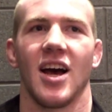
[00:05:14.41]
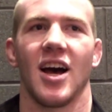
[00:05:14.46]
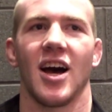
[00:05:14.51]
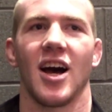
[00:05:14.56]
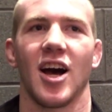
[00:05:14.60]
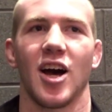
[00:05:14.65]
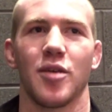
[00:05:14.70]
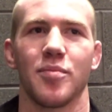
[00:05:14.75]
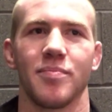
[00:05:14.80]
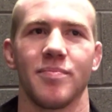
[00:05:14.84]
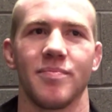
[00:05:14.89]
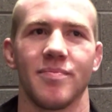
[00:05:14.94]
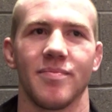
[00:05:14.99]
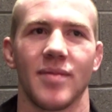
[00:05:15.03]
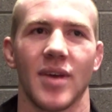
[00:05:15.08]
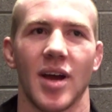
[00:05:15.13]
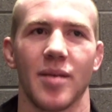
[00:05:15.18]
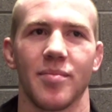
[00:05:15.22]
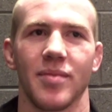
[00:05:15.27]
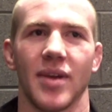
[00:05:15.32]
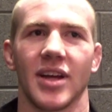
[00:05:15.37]
Um,
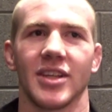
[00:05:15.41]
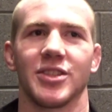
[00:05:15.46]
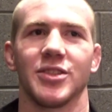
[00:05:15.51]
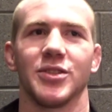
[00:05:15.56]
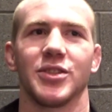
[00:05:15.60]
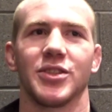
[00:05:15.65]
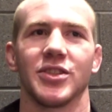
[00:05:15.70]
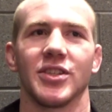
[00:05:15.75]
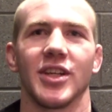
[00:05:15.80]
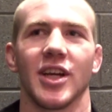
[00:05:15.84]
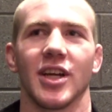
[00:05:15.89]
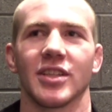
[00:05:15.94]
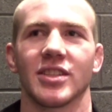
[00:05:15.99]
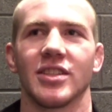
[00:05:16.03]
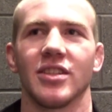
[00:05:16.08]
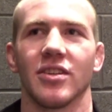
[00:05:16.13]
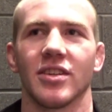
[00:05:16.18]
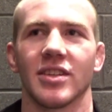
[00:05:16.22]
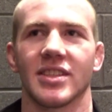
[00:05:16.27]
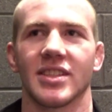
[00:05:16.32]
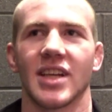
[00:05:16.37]
I'm not too sure yet.
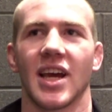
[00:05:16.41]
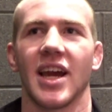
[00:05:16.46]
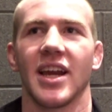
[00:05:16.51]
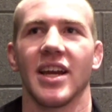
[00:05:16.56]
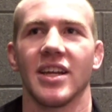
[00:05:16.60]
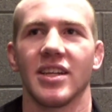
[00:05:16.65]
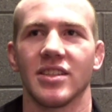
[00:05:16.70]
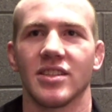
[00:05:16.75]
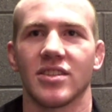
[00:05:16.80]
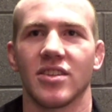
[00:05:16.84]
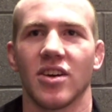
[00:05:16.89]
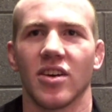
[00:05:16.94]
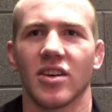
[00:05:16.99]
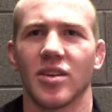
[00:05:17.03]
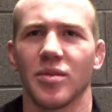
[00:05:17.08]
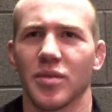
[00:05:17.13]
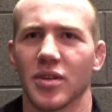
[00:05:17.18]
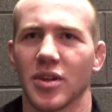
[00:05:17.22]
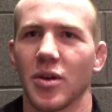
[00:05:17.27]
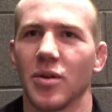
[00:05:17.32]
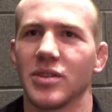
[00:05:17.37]
Still deciding.
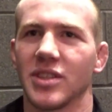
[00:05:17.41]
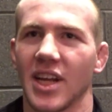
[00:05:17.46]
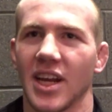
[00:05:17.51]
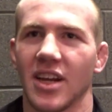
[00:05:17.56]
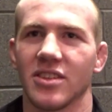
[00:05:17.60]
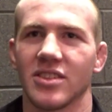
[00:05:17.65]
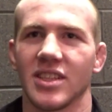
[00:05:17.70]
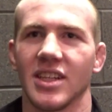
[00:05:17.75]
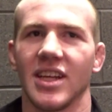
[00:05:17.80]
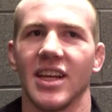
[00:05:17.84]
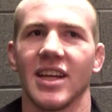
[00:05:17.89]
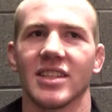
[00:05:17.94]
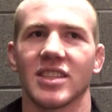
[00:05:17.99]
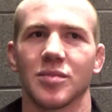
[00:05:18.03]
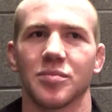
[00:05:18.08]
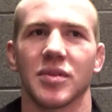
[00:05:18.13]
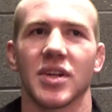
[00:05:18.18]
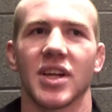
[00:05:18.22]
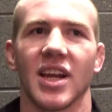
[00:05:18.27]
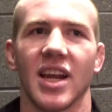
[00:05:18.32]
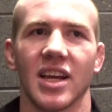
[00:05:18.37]
Talking with Coach Anderson, he has
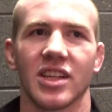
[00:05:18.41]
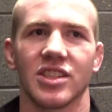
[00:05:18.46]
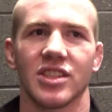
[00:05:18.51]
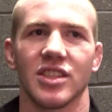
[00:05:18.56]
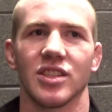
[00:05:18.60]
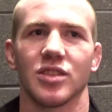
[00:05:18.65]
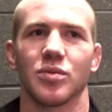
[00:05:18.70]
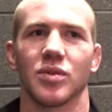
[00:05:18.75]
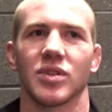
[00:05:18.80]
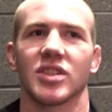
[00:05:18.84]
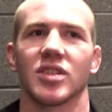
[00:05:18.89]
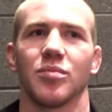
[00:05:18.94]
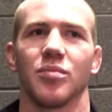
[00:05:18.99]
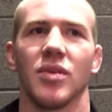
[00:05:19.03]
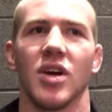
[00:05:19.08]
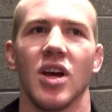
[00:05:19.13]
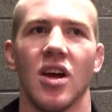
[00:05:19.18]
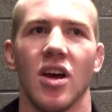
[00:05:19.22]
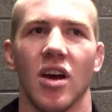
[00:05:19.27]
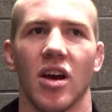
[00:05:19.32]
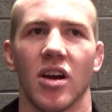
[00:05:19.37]
some connections with some
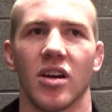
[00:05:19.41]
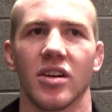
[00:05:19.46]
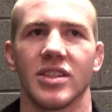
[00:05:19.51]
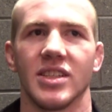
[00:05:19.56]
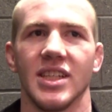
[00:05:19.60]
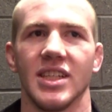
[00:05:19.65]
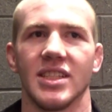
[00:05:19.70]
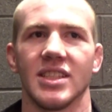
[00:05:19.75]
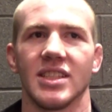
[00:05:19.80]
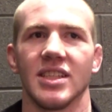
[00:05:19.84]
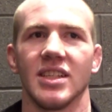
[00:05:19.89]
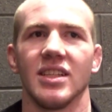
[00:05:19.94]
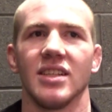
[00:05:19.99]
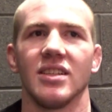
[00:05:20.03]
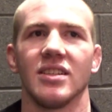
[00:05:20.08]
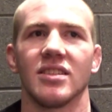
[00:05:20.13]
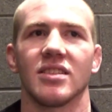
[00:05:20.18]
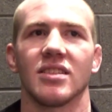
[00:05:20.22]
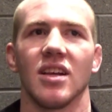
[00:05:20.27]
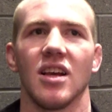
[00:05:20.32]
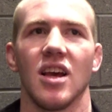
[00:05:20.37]

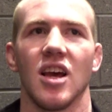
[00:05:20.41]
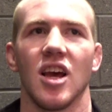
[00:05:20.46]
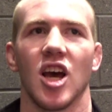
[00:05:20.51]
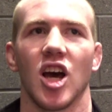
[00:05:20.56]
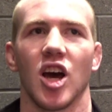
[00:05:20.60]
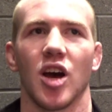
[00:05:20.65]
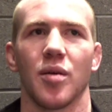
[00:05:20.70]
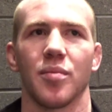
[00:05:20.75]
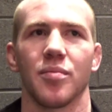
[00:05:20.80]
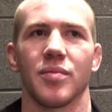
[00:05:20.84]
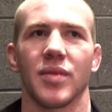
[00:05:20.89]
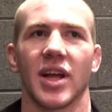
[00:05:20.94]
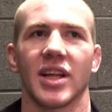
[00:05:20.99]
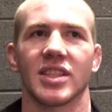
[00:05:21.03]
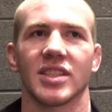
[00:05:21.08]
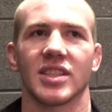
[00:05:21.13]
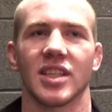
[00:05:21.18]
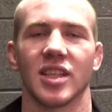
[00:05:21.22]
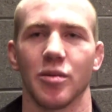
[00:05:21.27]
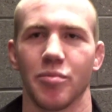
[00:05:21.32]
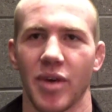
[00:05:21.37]
RTCs. Um,
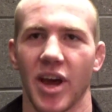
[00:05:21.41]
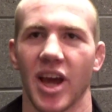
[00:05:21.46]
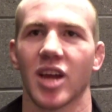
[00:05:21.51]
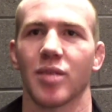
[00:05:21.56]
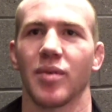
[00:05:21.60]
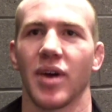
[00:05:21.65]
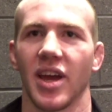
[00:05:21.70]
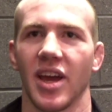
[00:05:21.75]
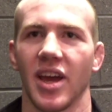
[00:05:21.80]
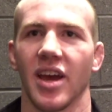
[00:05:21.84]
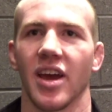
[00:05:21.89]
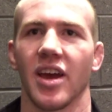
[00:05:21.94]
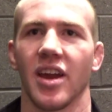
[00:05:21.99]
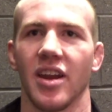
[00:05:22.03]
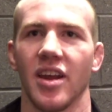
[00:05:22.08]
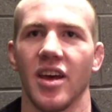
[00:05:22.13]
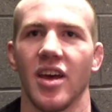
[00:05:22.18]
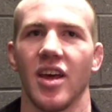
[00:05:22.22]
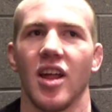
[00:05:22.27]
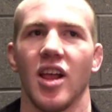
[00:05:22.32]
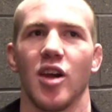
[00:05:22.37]
that's in the back of my head.
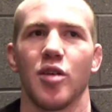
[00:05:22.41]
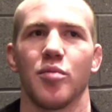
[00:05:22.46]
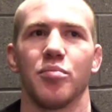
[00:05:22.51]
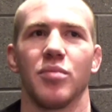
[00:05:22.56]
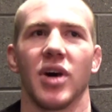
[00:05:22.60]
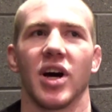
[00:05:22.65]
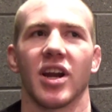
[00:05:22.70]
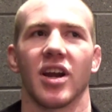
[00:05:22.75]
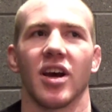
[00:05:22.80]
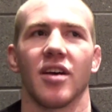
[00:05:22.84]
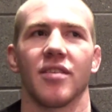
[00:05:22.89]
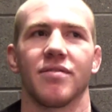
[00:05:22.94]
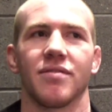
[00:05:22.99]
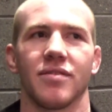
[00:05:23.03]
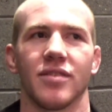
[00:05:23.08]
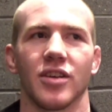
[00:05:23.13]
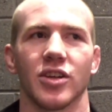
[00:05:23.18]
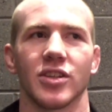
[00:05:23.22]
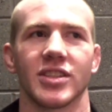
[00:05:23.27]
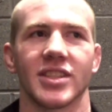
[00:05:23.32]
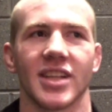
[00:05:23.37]
But uh,
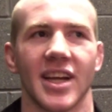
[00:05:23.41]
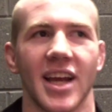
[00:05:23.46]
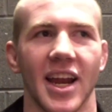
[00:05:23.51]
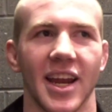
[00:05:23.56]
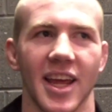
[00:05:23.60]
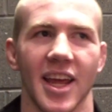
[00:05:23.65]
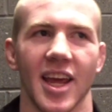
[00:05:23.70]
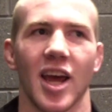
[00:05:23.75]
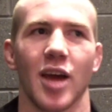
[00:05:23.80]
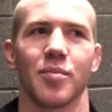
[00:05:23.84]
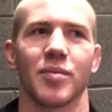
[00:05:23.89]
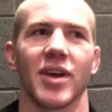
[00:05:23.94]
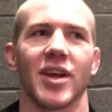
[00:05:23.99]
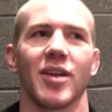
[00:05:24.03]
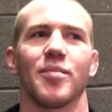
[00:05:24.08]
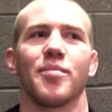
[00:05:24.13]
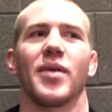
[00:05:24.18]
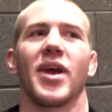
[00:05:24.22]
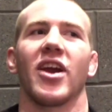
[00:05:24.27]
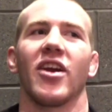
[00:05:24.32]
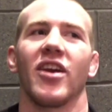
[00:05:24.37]
first, I gotta get. I'm
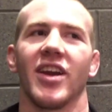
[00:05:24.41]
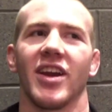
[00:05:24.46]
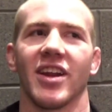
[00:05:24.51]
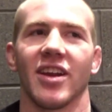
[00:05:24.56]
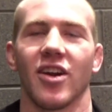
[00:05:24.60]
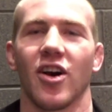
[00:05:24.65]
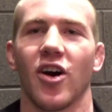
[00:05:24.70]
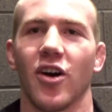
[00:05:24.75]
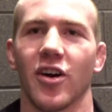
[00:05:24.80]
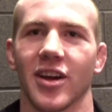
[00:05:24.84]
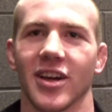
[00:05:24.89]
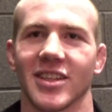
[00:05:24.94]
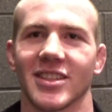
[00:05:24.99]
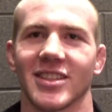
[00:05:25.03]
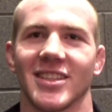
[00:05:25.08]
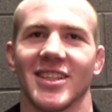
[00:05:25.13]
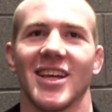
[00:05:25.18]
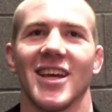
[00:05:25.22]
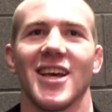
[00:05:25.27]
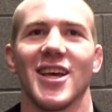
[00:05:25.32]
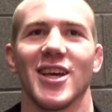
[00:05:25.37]
getting married in
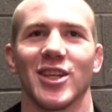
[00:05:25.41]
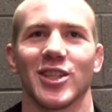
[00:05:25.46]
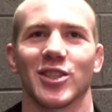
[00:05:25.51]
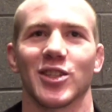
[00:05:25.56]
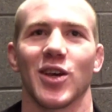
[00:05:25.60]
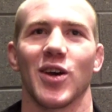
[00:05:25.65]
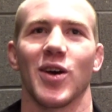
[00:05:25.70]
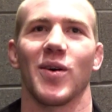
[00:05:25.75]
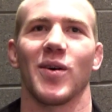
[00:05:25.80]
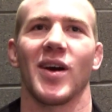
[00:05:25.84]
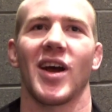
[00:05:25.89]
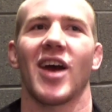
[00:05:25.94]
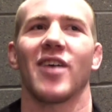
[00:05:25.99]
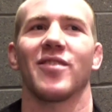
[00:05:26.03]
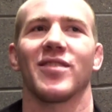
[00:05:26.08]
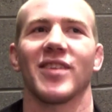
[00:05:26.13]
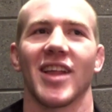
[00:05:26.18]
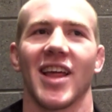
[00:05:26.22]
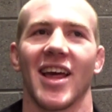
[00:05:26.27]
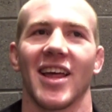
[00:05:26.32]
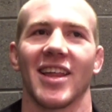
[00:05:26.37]
August, so
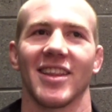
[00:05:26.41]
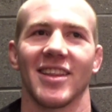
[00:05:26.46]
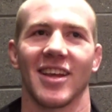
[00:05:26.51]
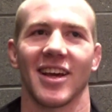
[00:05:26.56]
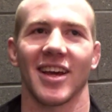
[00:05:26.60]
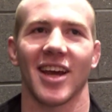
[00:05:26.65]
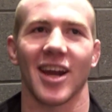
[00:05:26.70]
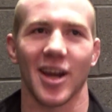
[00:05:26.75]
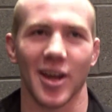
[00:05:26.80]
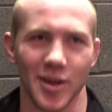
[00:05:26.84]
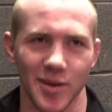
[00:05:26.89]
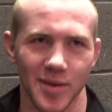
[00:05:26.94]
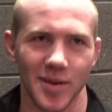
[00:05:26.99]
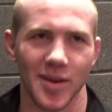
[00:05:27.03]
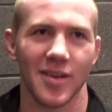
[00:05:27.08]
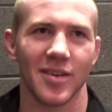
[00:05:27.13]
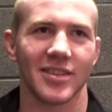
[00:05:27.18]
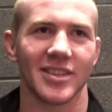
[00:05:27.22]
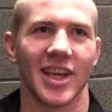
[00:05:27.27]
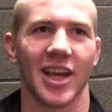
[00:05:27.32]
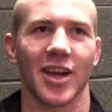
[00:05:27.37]
after that, I
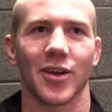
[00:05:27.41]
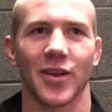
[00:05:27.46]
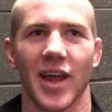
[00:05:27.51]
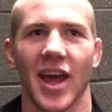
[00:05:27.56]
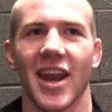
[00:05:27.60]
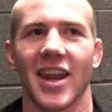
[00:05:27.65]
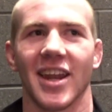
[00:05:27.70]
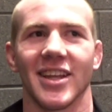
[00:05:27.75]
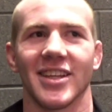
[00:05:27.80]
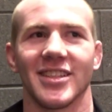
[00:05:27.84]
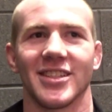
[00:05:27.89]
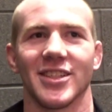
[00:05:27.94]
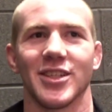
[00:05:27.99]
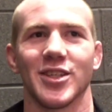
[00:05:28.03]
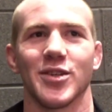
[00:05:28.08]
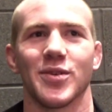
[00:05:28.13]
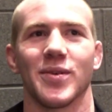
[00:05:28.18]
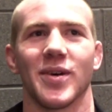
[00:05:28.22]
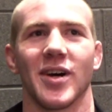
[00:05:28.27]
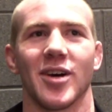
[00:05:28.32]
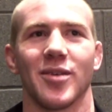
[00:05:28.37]
gotta cycle that in
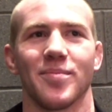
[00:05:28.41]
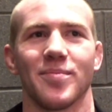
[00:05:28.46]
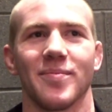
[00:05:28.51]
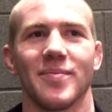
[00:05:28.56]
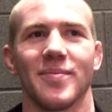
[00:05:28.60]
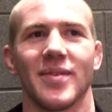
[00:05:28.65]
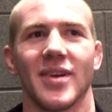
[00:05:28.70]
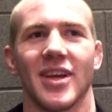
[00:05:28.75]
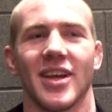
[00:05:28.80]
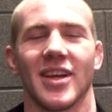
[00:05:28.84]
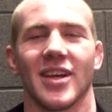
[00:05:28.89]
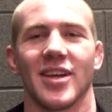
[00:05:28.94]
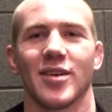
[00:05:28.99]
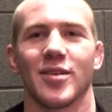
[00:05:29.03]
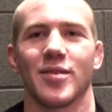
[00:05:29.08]
too. Um,